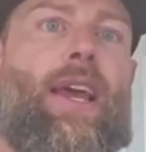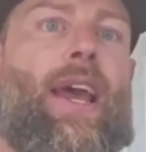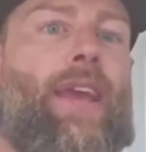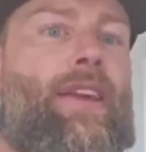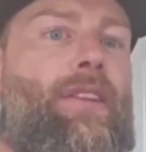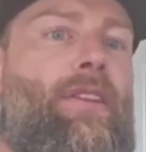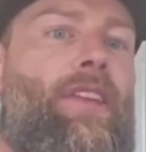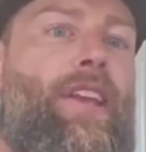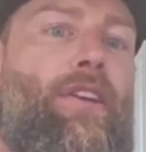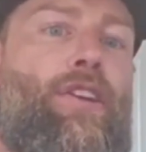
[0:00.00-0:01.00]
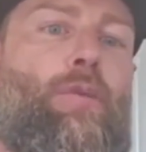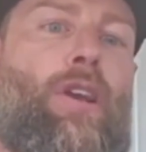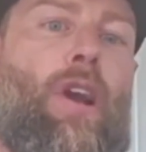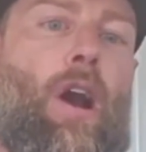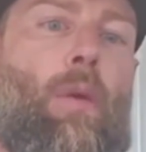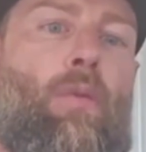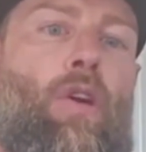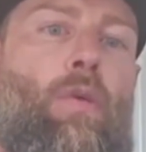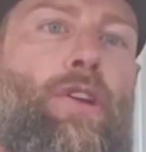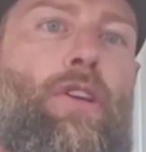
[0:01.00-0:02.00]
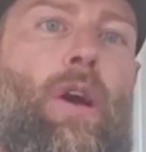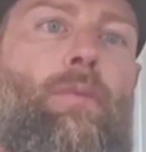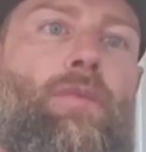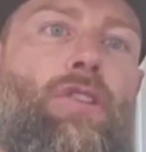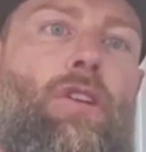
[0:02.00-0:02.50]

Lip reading: And then the leaner you become, or when you come